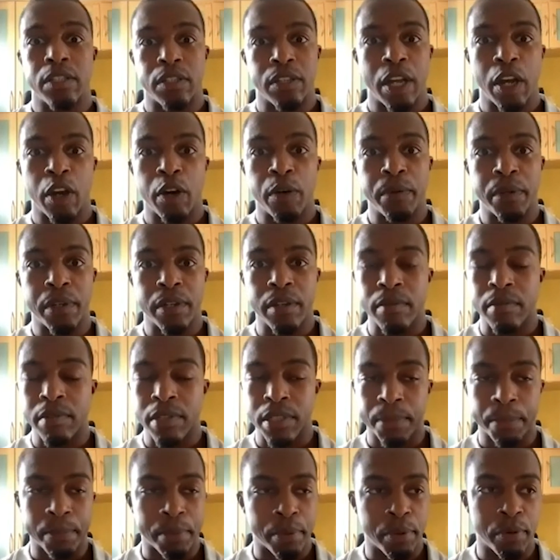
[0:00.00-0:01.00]
to help you and
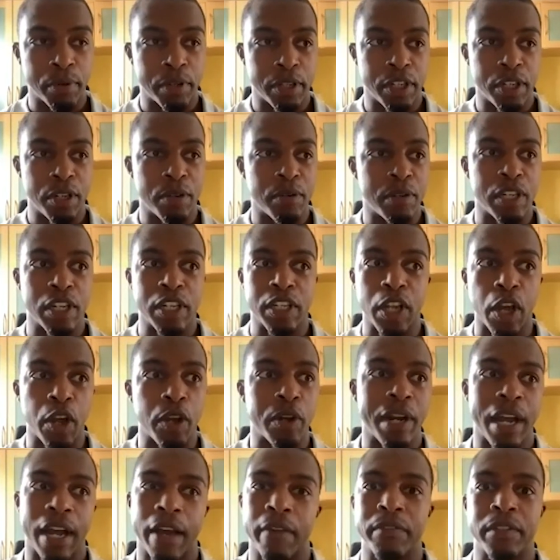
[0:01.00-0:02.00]
support you, and you
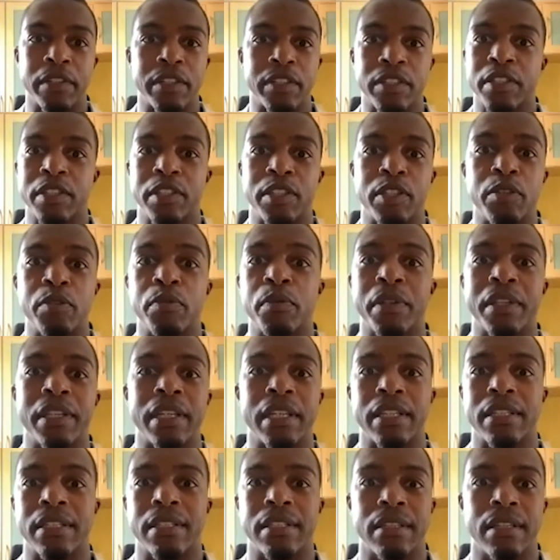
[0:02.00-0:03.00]
don't have to just deal with
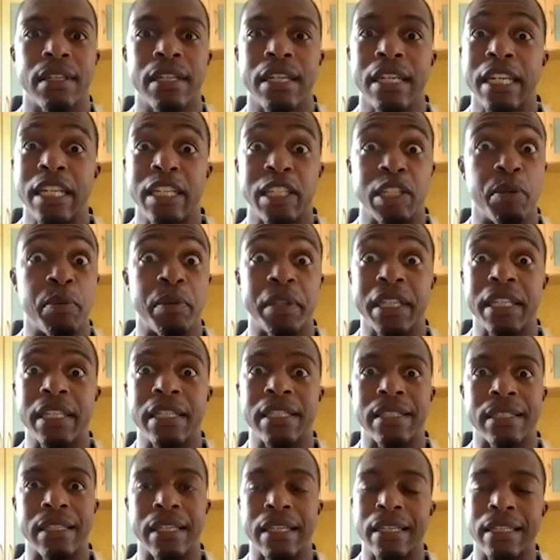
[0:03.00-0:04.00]

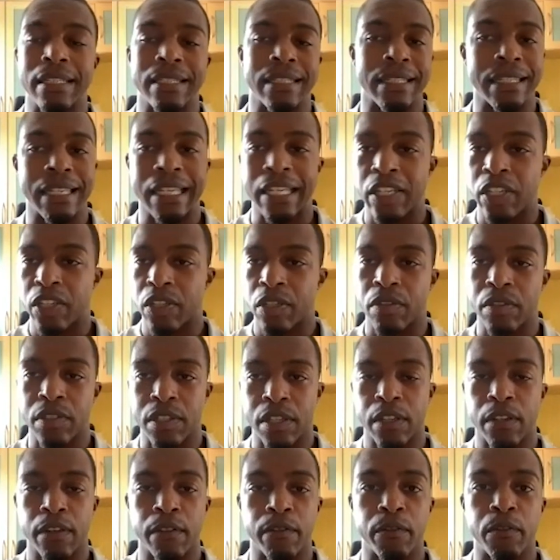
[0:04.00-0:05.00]
these things and issues
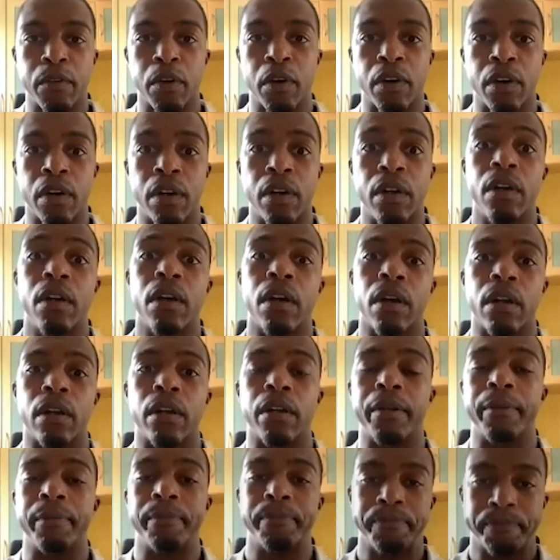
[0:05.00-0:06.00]
that you've got
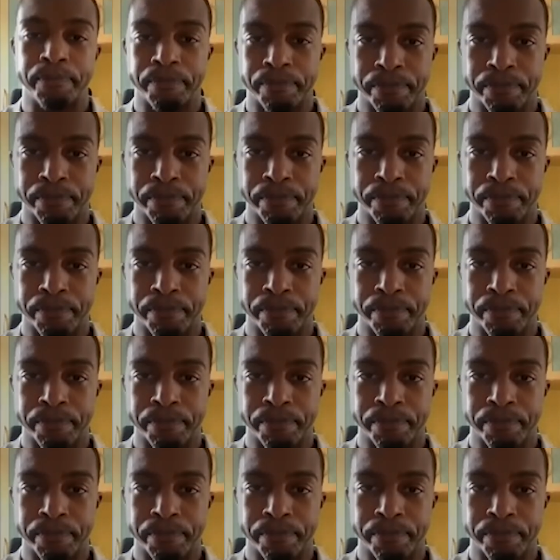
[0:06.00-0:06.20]
alone.